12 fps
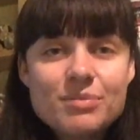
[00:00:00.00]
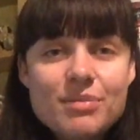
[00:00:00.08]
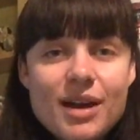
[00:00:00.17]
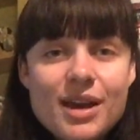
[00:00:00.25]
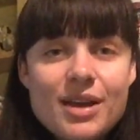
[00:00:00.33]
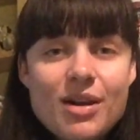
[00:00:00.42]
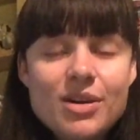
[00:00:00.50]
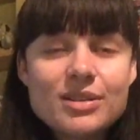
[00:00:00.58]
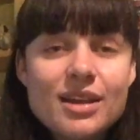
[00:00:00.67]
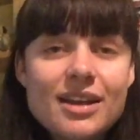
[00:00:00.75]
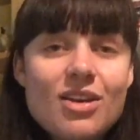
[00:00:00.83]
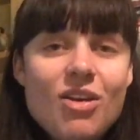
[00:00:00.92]
my
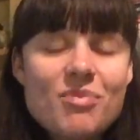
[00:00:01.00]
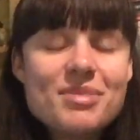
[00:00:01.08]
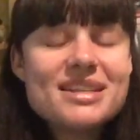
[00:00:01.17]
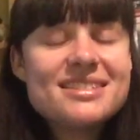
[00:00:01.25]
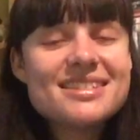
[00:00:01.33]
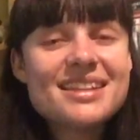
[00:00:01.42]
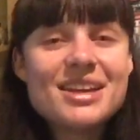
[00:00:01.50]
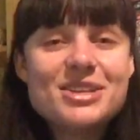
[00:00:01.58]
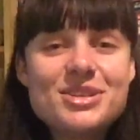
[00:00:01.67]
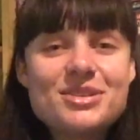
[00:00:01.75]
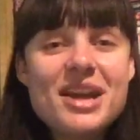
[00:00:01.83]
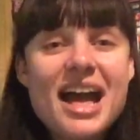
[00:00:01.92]
online hobbies, that I
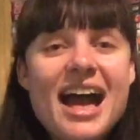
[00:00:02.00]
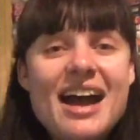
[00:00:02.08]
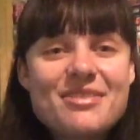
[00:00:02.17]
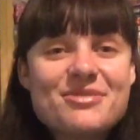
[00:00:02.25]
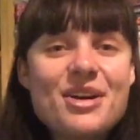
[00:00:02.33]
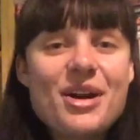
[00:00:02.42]
do have